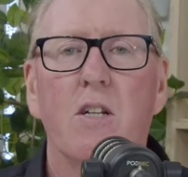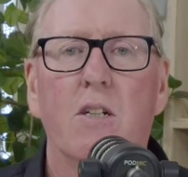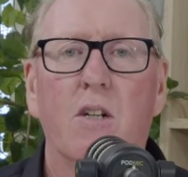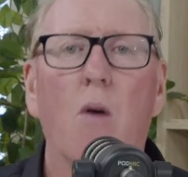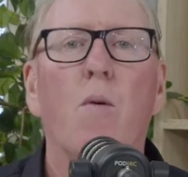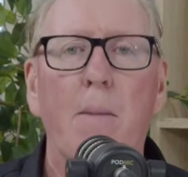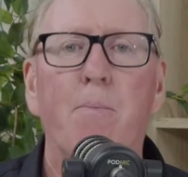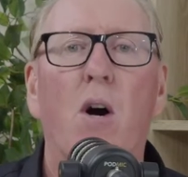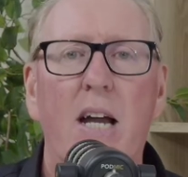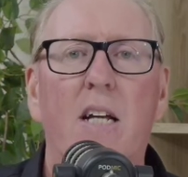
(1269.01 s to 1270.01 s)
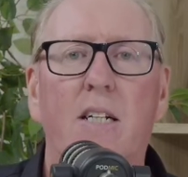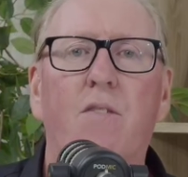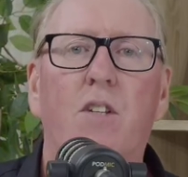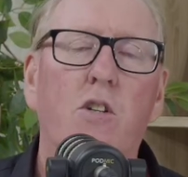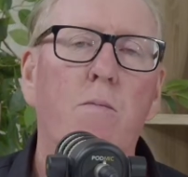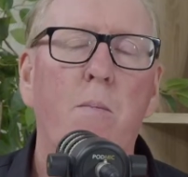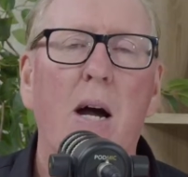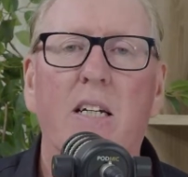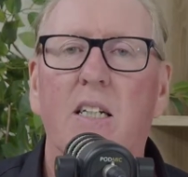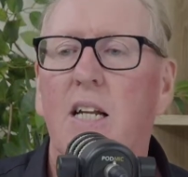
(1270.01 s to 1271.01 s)
You'd go and buy it at the
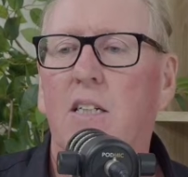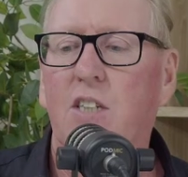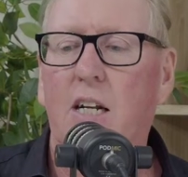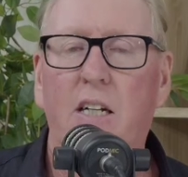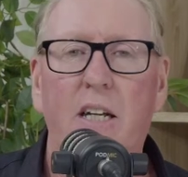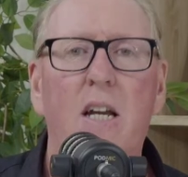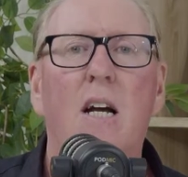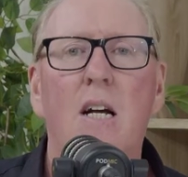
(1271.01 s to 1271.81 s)
supermarket, and now suddenly